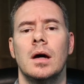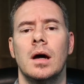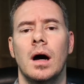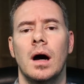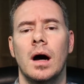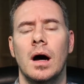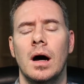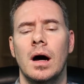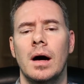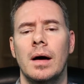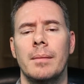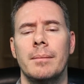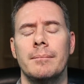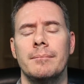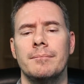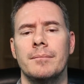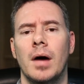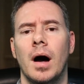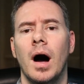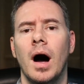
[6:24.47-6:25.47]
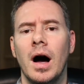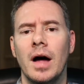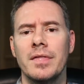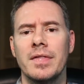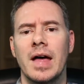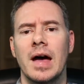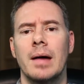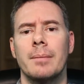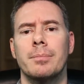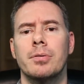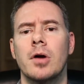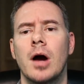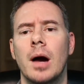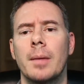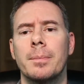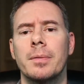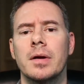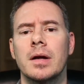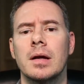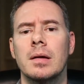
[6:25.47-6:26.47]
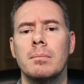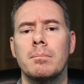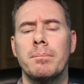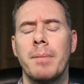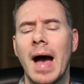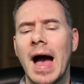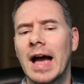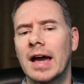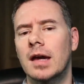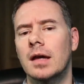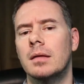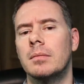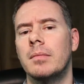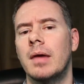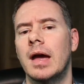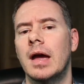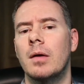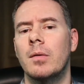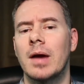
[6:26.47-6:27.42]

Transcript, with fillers: on that property back in May.